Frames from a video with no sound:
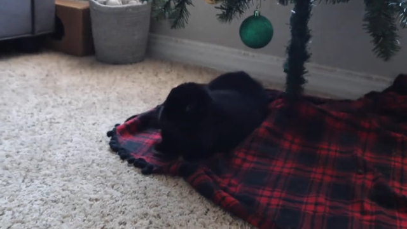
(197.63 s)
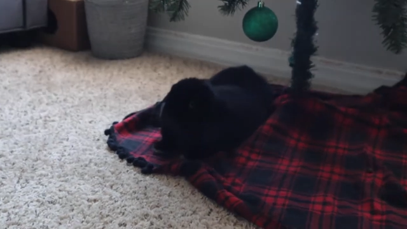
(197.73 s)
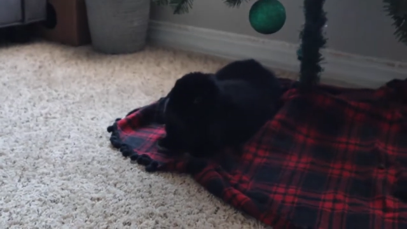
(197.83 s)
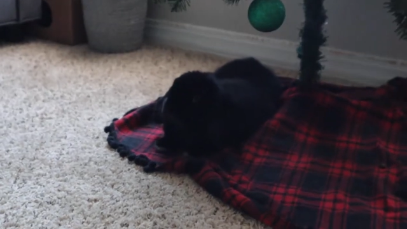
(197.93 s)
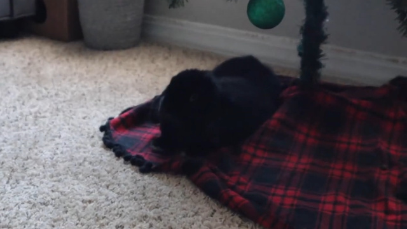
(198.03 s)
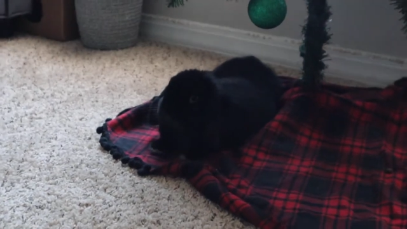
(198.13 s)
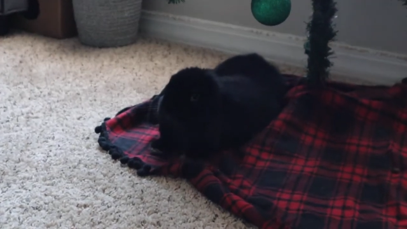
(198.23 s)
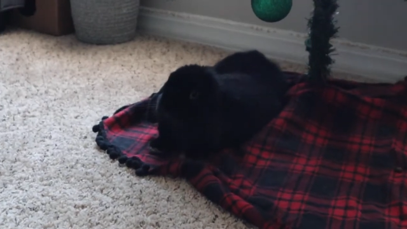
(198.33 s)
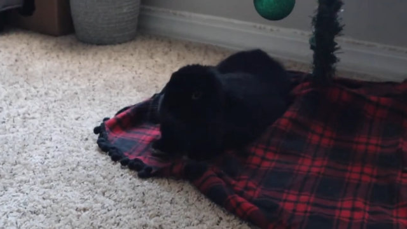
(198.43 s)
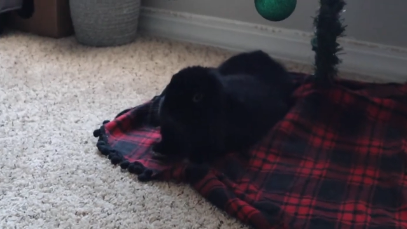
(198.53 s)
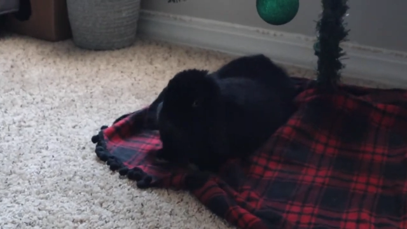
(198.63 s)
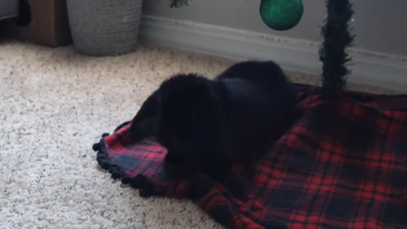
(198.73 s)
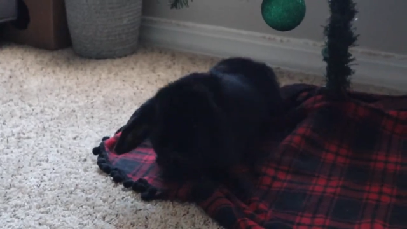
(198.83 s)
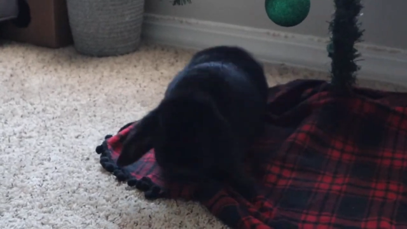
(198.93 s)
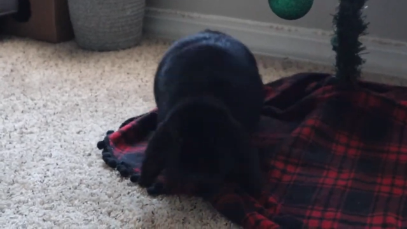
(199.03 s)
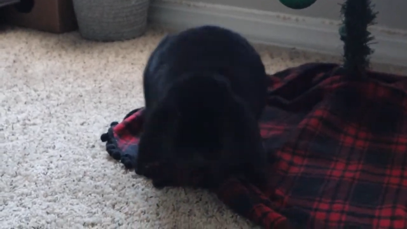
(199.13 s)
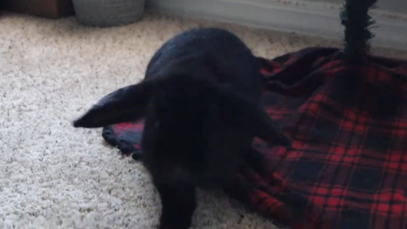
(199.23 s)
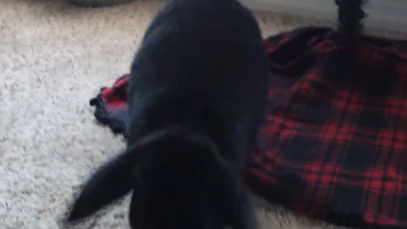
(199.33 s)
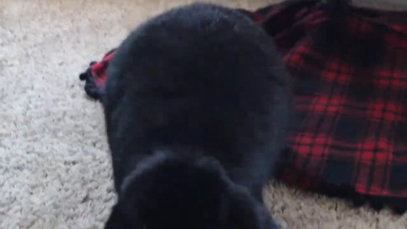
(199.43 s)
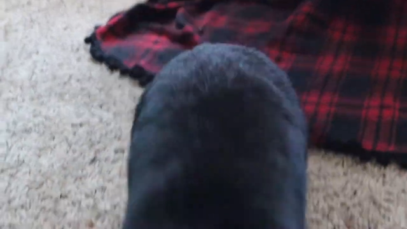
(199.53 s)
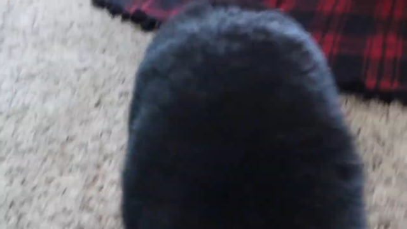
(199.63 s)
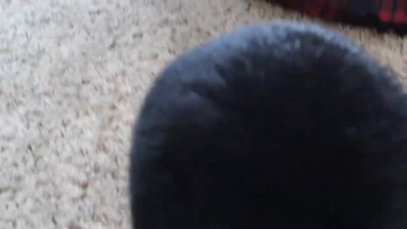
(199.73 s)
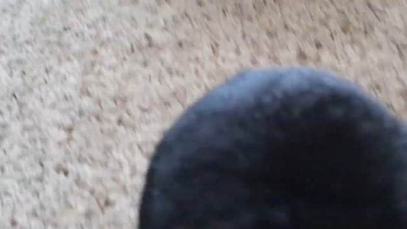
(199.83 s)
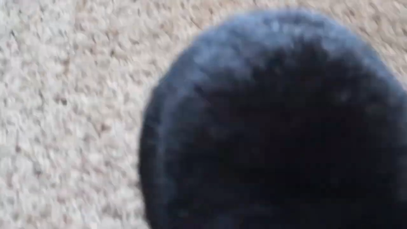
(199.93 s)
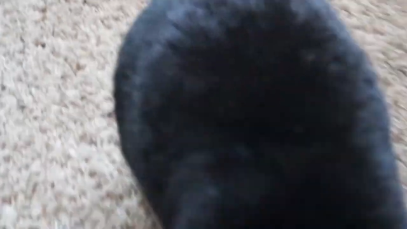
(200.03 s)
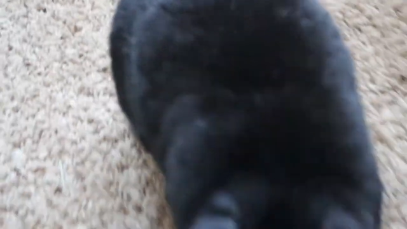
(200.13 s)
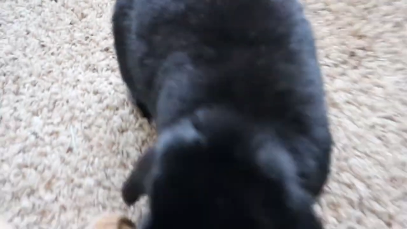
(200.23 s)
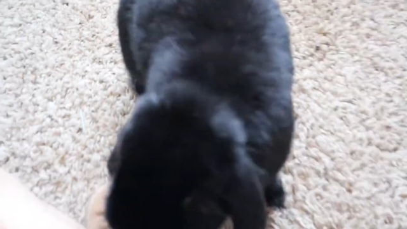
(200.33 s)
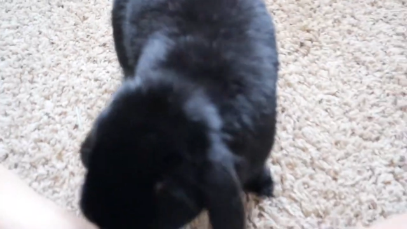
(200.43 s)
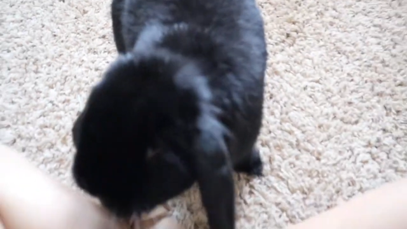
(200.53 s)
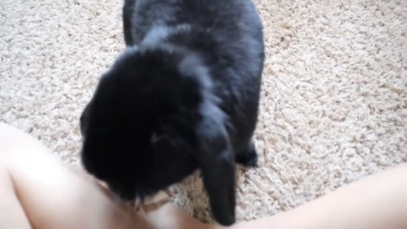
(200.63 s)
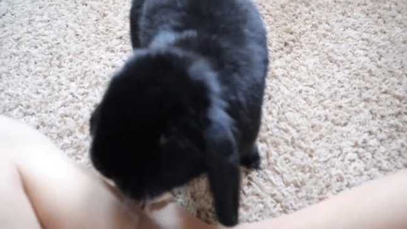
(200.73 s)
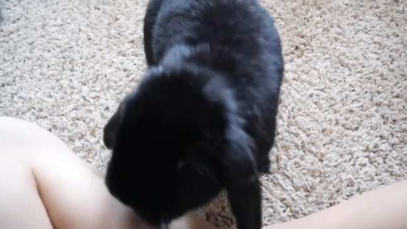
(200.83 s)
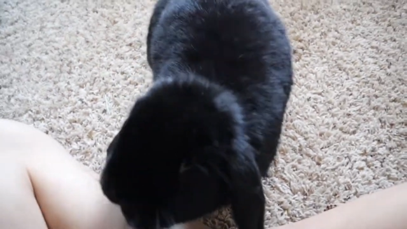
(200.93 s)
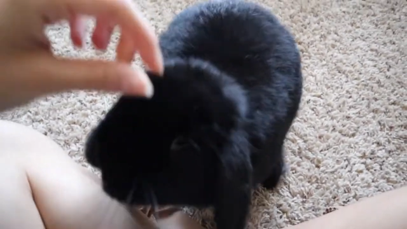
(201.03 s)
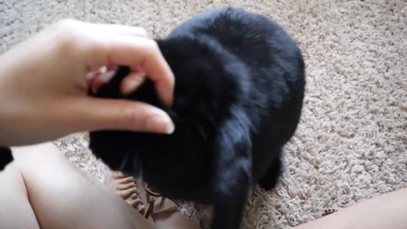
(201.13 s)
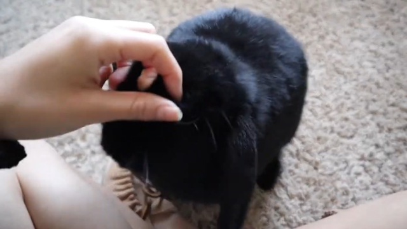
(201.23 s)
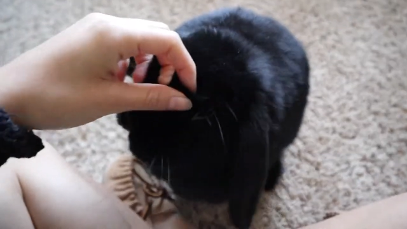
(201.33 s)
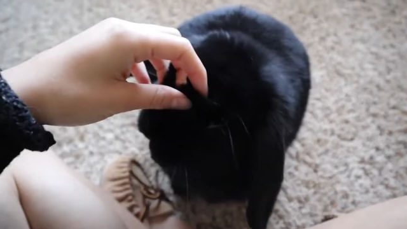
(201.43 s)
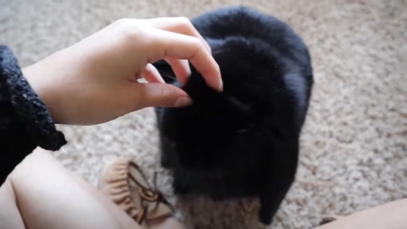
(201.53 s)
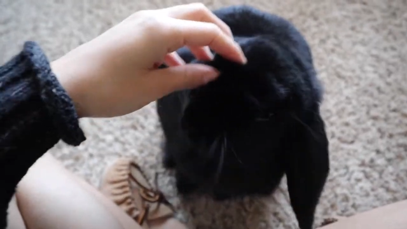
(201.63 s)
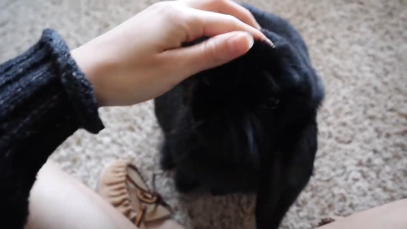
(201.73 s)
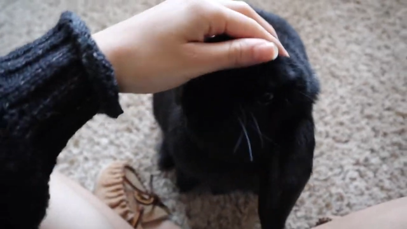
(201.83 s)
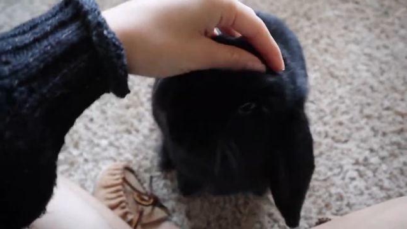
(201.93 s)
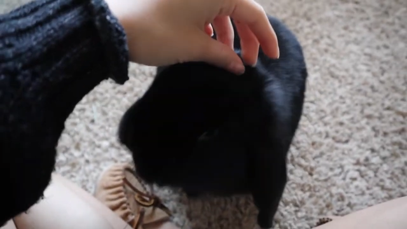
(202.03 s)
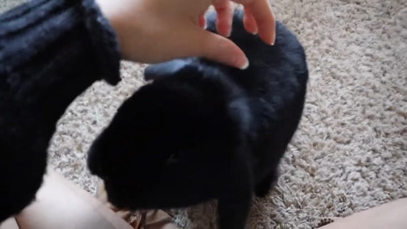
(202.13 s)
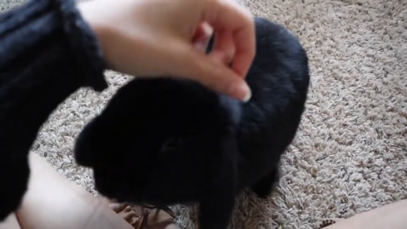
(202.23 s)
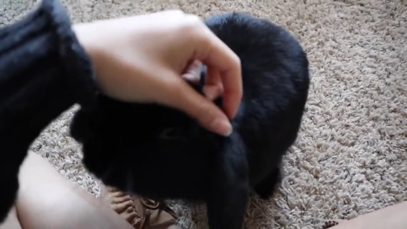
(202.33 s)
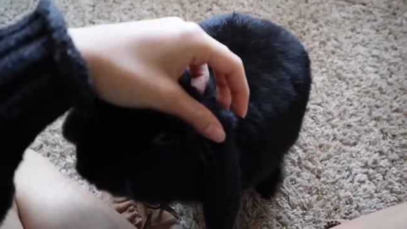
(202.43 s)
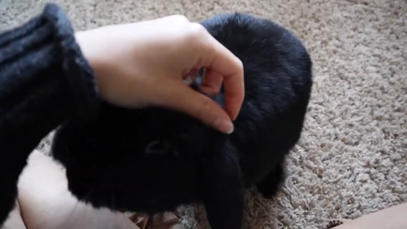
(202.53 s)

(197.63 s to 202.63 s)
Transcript: No face is visible, so there are no lips to read.